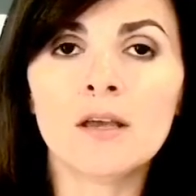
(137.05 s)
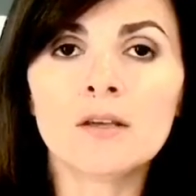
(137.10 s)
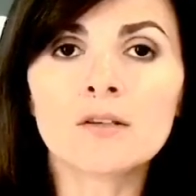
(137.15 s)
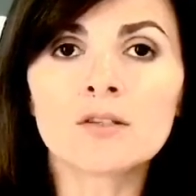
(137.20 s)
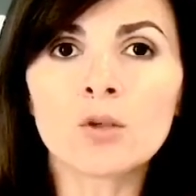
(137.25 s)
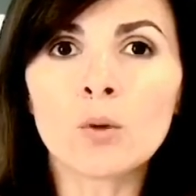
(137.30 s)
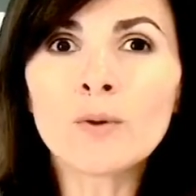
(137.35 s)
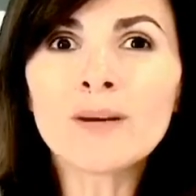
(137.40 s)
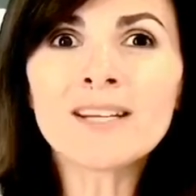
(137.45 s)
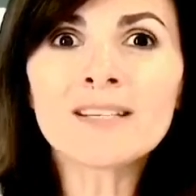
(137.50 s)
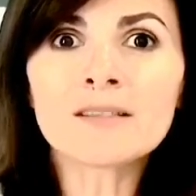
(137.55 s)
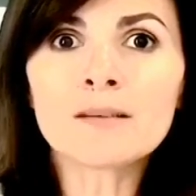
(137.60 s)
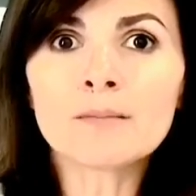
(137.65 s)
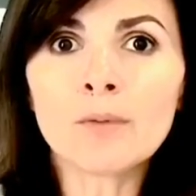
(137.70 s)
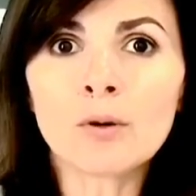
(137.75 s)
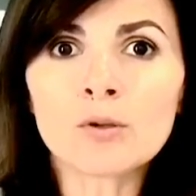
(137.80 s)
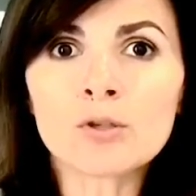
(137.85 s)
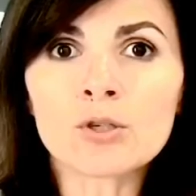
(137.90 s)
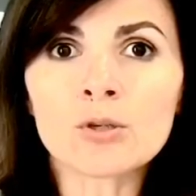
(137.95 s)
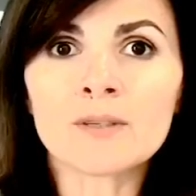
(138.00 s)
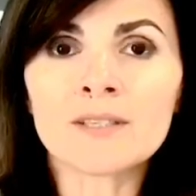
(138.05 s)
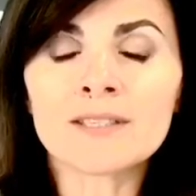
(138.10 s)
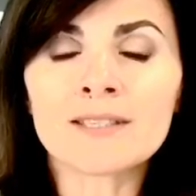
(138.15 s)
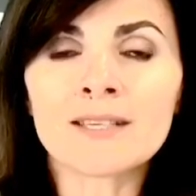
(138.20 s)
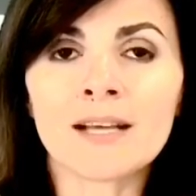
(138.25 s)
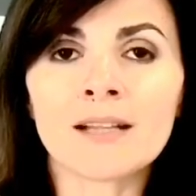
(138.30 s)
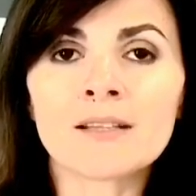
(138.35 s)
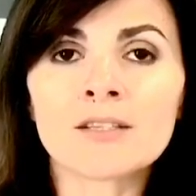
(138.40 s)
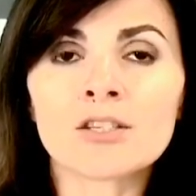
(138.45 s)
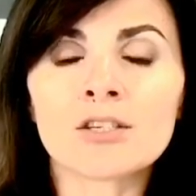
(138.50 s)
So what is emotional
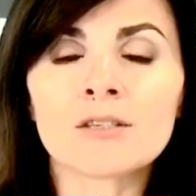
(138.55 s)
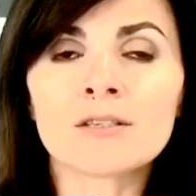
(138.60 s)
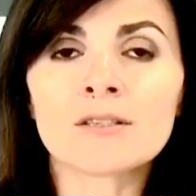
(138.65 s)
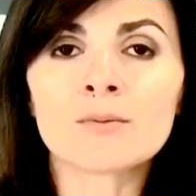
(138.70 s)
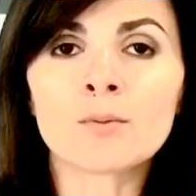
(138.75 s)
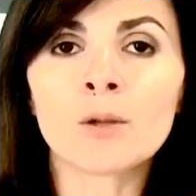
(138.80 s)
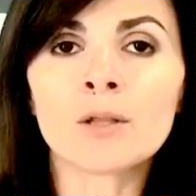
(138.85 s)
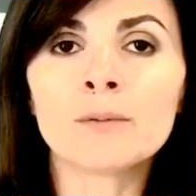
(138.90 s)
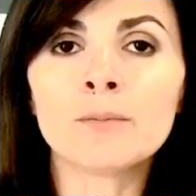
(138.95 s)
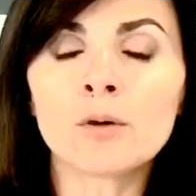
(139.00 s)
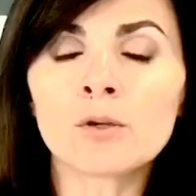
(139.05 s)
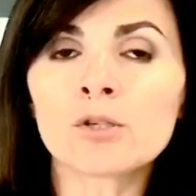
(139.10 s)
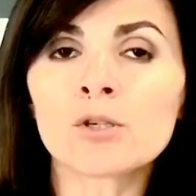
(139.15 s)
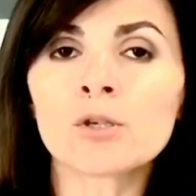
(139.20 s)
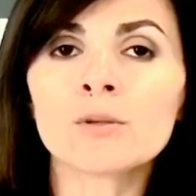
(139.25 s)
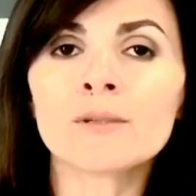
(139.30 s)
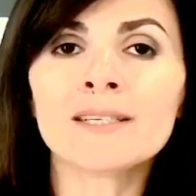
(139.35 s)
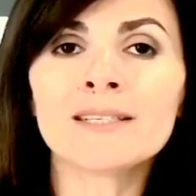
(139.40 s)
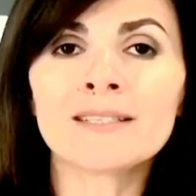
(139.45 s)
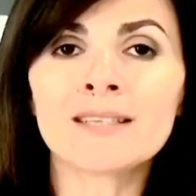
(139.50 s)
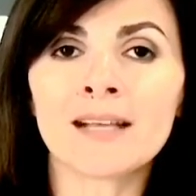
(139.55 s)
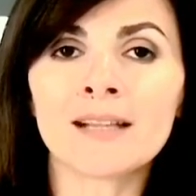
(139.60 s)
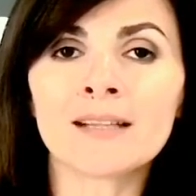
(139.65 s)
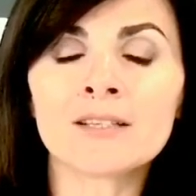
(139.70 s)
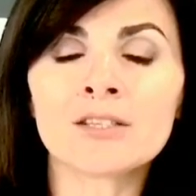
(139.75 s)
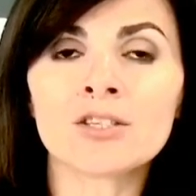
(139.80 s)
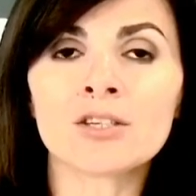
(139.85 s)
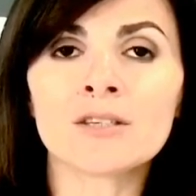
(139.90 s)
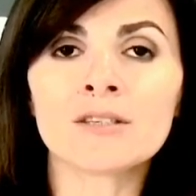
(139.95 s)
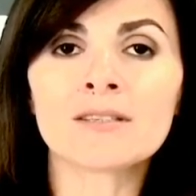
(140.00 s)
intelligence? Well, emotional
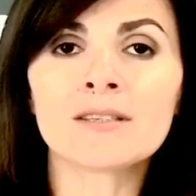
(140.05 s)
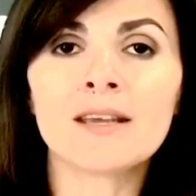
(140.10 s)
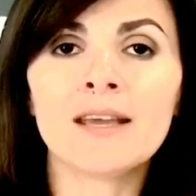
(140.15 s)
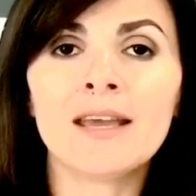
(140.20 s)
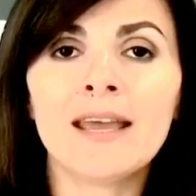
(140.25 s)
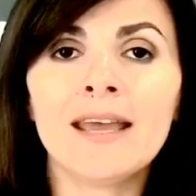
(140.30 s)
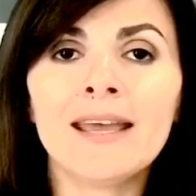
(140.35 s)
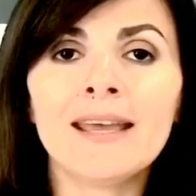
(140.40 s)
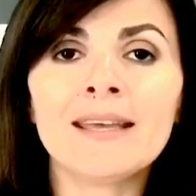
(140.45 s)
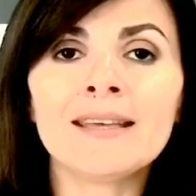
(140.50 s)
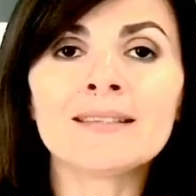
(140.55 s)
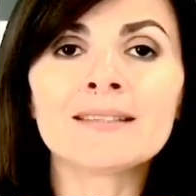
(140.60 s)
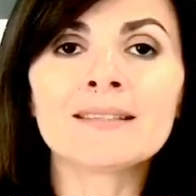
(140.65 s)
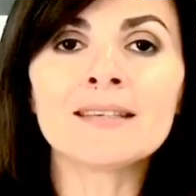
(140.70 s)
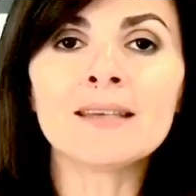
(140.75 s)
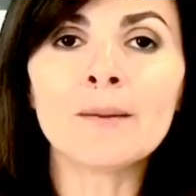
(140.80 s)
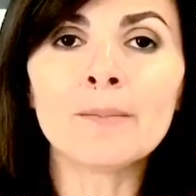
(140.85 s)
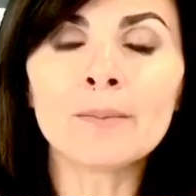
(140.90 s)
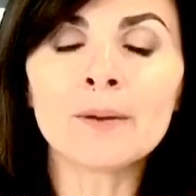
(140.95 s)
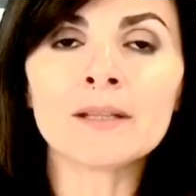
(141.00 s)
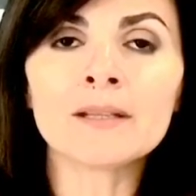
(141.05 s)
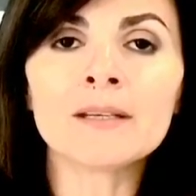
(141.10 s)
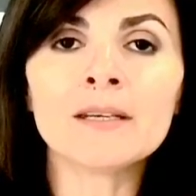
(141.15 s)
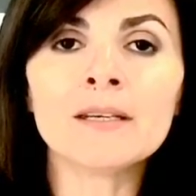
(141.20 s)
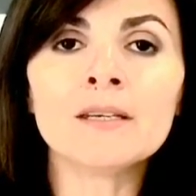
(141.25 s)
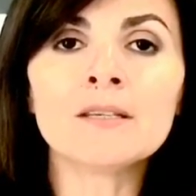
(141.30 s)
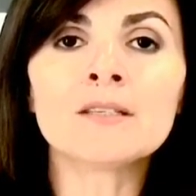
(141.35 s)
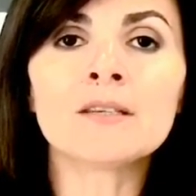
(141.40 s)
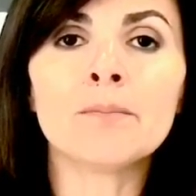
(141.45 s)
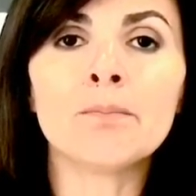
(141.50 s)
intelligence is the
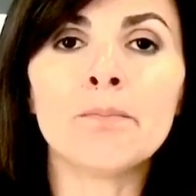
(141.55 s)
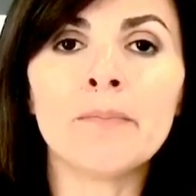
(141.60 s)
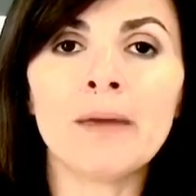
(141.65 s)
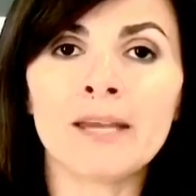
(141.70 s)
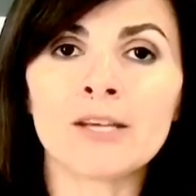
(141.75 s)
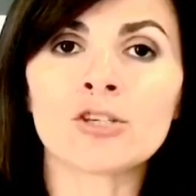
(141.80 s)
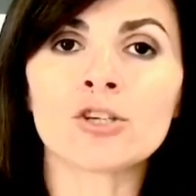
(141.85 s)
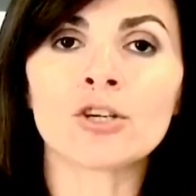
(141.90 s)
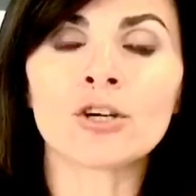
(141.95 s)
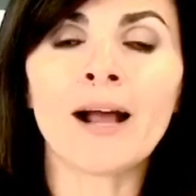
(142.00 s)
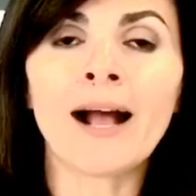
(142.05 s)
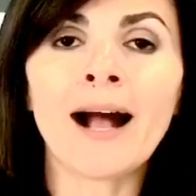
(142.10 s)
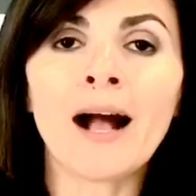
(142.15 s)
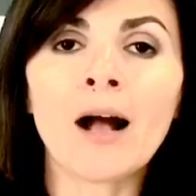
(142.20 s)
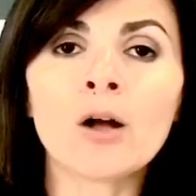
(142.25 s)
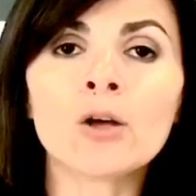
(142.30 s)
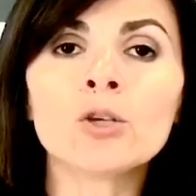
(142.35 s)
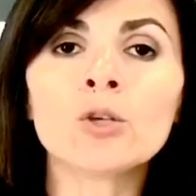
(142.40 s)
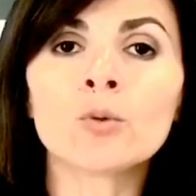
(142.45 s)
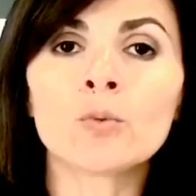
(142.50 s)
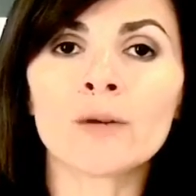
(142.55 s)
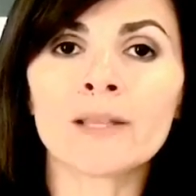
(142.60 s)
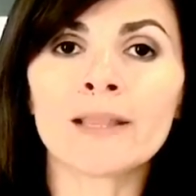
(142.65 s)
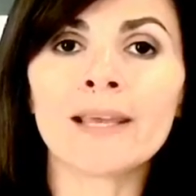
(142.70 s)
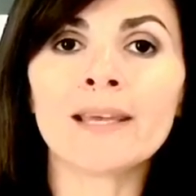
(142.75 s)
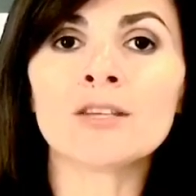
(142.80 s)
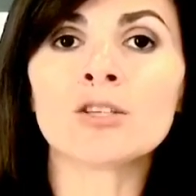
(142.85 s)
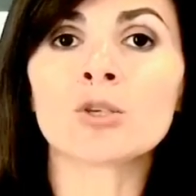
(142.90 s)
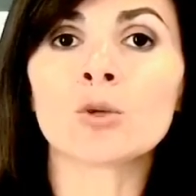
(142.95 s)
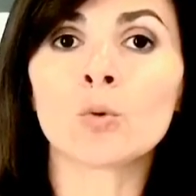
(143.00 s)
ability to measure how you
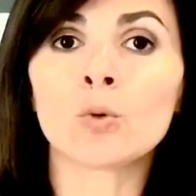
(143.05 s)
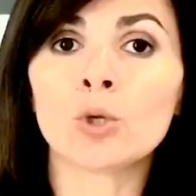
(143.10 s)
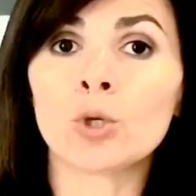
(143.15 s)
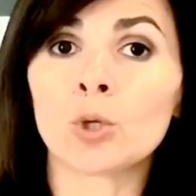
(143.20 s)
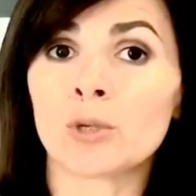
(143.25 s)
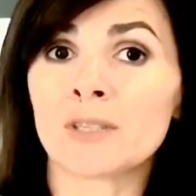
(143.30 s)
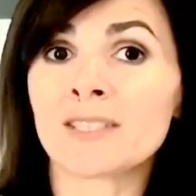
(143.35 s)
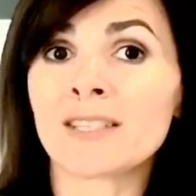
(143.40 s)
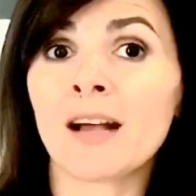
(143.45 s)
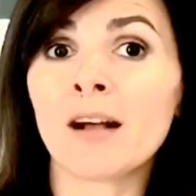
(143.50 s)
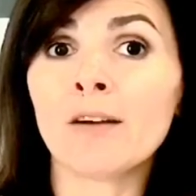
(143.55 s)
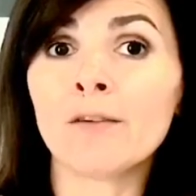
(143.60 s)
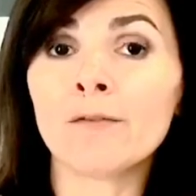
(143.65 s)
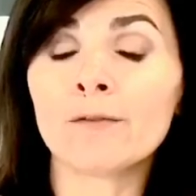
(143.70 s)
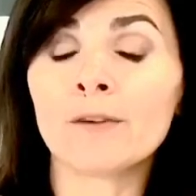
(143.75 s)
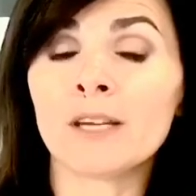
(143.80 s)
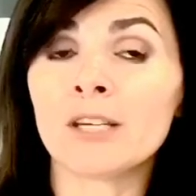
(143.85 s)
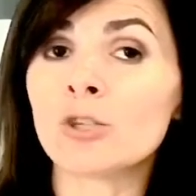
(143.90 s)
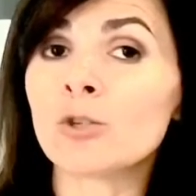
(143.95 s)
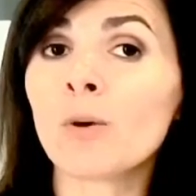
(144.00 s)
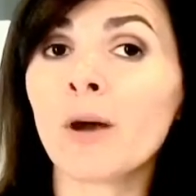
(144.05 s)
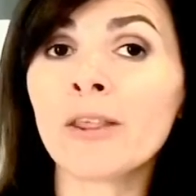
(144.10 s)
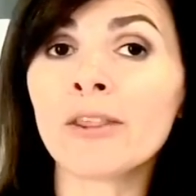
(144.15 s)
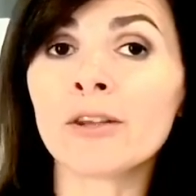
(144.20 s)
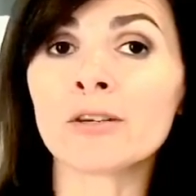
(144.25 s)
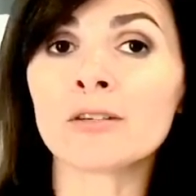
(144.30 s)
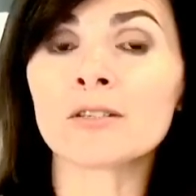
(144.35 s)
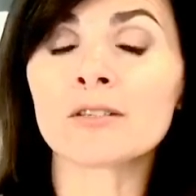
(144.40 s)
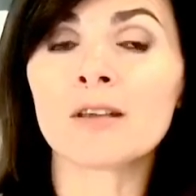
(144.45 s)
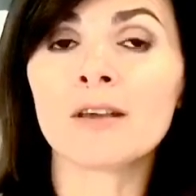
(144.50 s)
relate to yourself and to
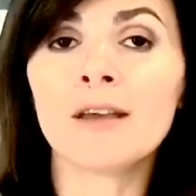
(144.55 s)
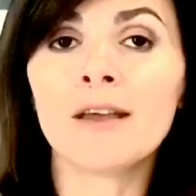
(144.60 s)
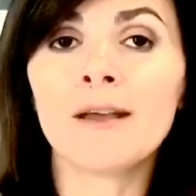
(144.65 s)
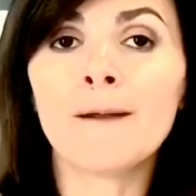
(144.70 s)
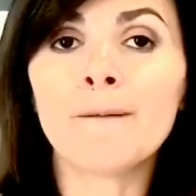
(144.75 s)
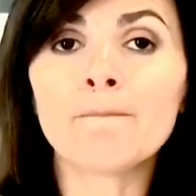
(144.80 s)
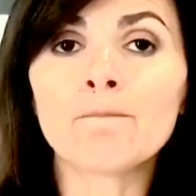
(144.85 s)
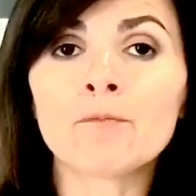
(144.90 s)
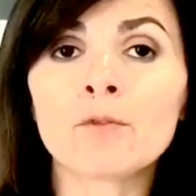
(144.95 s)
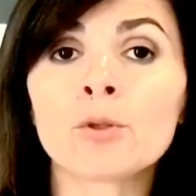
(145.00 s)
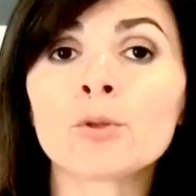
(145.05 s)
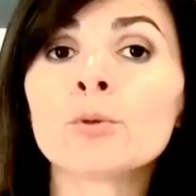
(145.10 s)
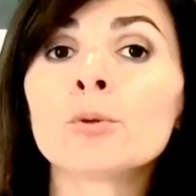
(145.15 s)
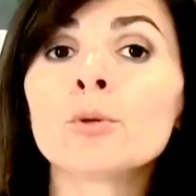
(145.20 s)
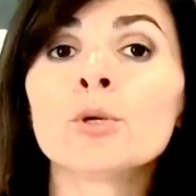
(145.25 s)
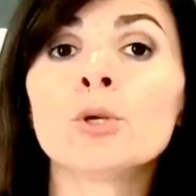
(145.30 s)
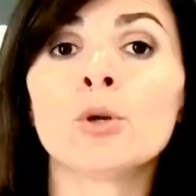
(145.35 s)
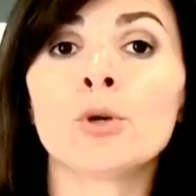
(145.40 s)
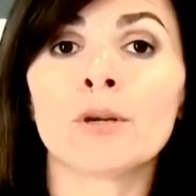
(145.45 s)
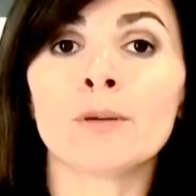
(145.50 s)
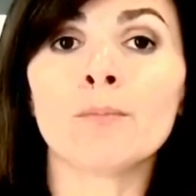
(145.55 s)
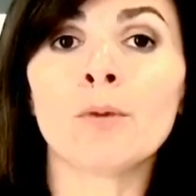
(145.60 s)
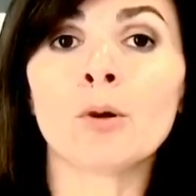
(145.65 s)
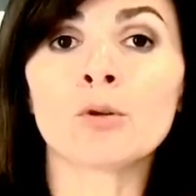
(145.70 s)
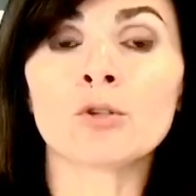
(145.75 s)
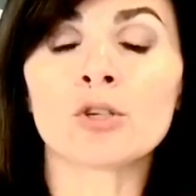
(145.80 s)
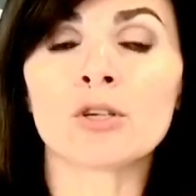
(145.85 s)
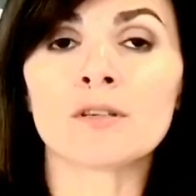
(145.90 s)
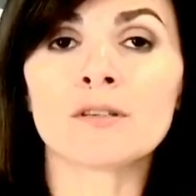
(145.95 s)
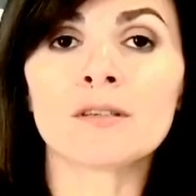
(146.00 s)
others through your
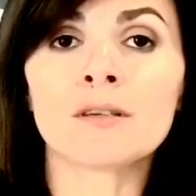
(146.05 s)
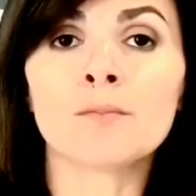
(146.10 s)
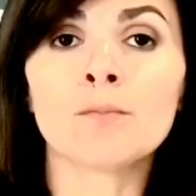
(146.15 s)
emotions.